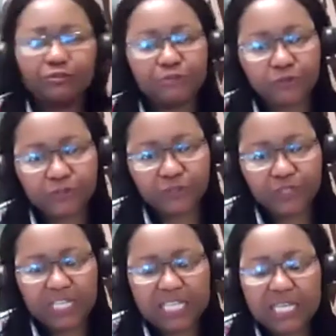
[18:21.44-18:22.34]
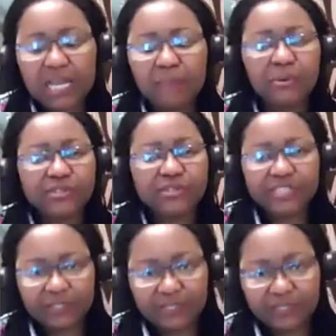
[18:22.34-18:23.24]
fruits in
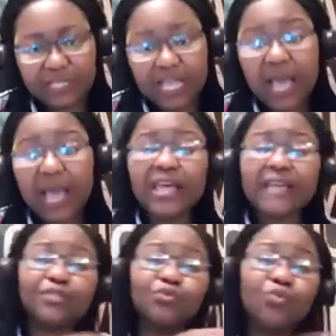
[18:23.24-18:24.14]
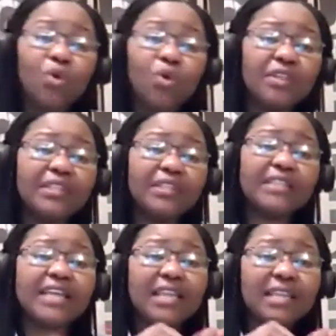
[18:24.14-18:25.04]
abundance, and they are the ones
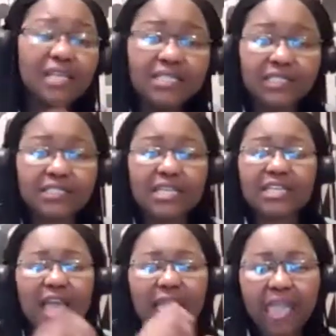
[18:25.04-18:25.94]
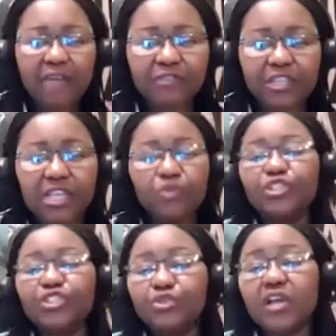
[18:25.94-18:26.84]
that are laden, that are
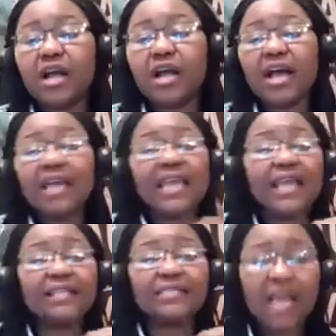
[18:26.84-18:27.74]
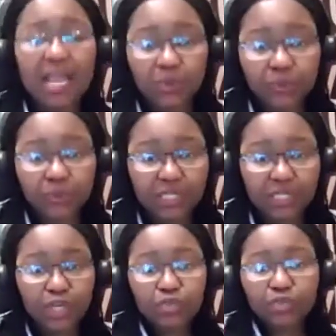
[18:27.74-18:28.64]
heavy with sugar and hence
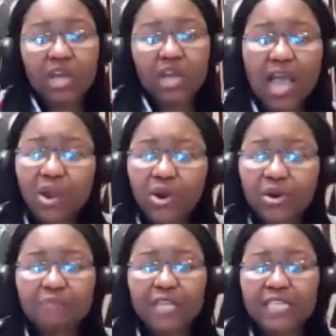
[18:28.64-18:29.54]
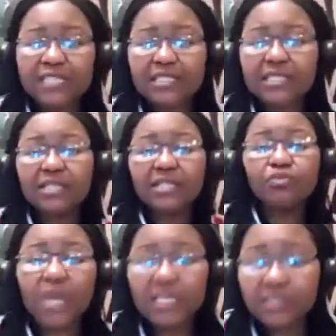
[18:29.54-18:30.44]
calorie. So calorie
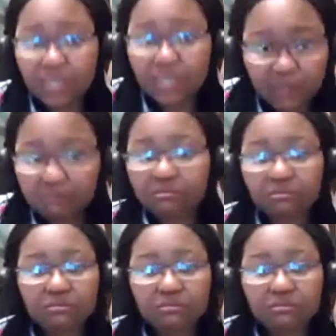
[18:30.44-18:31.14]
means weight